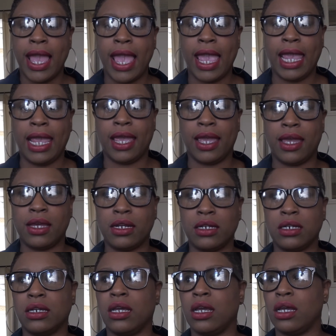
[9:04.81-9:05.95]

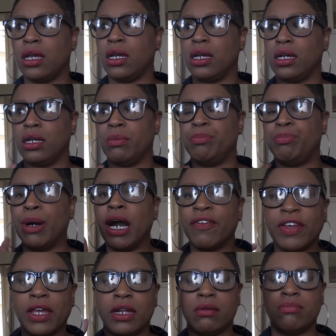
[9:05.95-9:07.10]
and buff
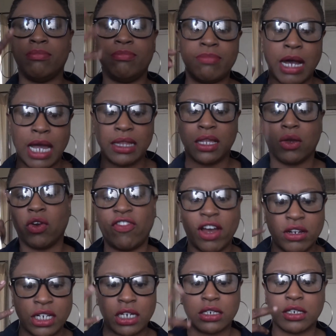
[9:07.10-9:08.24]
in my liquid
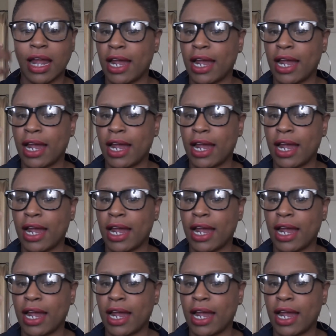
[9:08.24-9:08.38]
foundation.